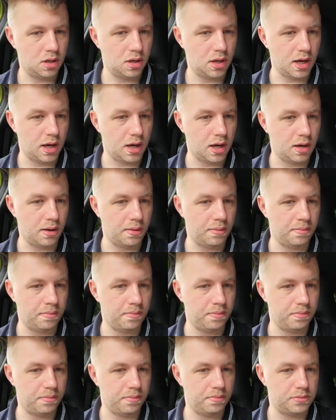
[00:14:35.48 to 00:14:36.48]

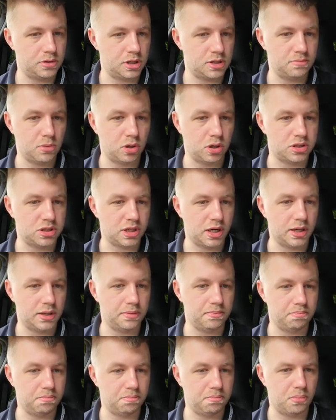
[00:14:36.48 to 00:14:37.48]
so
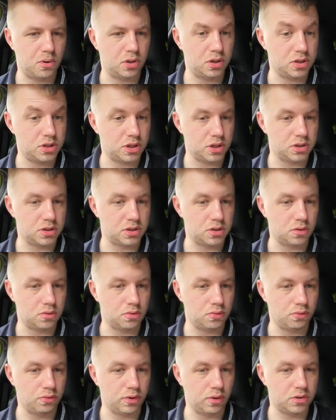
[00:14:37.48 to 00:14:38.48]
it monitors
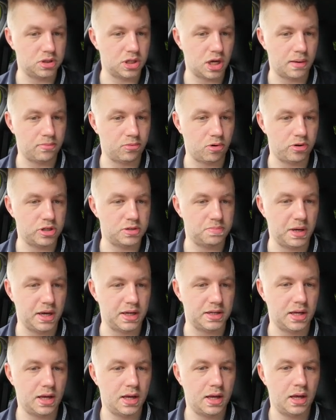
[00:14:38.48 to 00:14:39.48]
real-time road
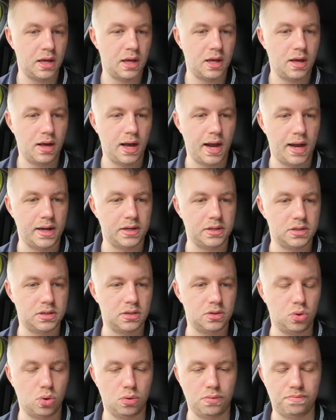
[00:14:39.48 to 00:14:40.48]
speed and
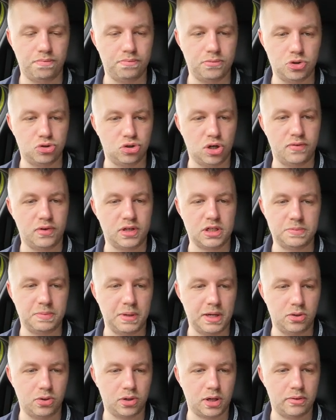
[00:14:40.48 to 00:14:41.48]
your driving
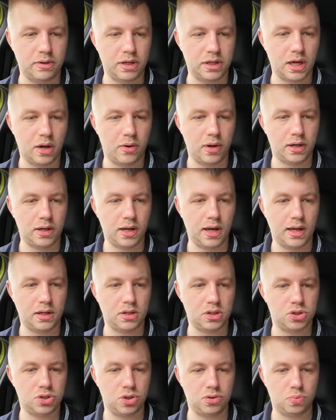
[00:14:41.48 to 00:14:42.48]
speed you're currently going
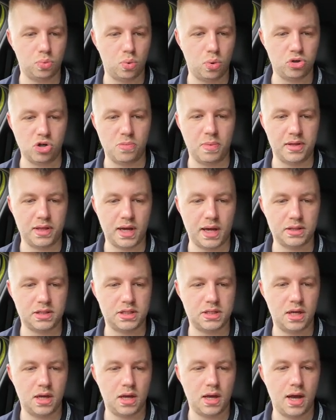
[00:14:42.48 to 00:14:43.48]
and should warn you about
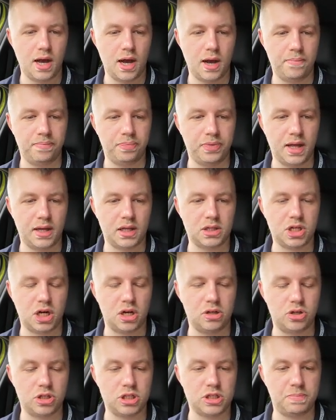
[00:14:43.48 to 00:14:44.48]
that,
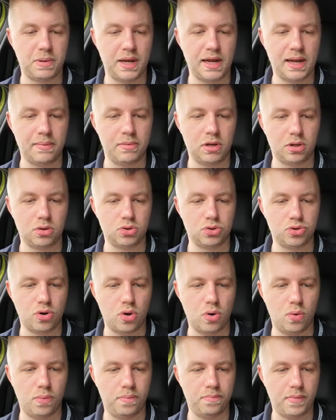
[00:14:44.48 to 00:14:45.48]
intelligent speed limit
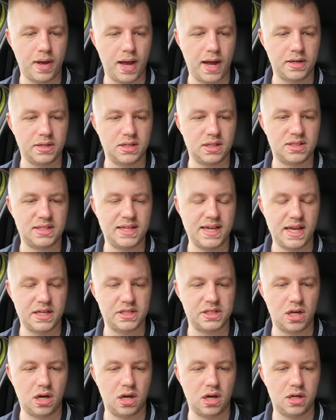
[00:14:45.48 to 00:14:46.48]
control and
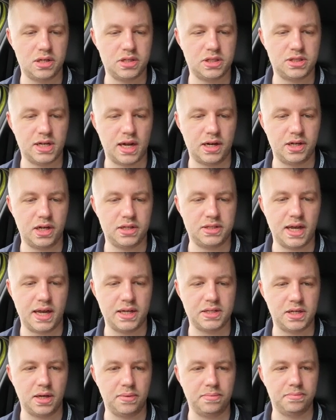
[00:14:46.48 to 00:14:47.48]
TSR cellular
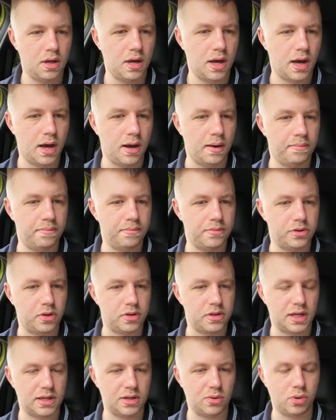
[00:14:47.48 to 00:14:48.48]
data, so
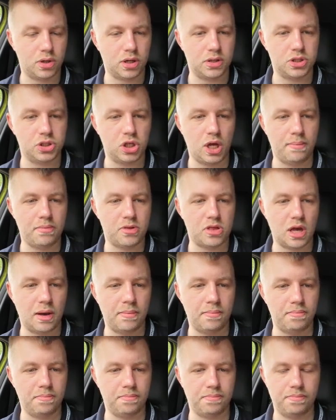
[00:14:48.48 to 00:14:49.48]
it says it will consume
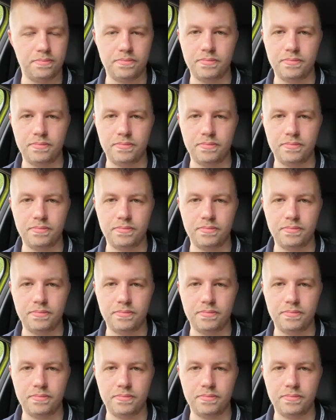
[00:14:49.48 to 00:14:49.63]
some